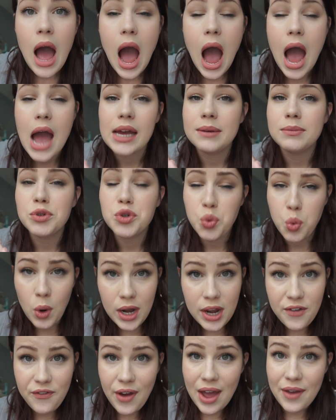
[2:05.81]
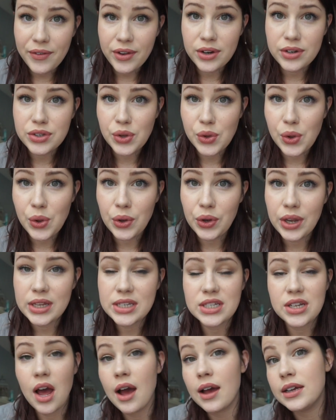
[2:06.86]
I am 25 years old.
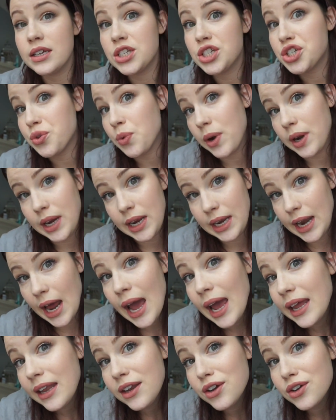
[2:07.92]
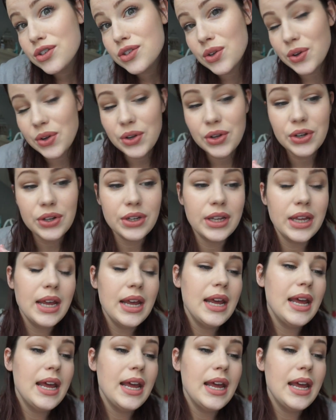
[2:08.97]
Scott is 29 years old.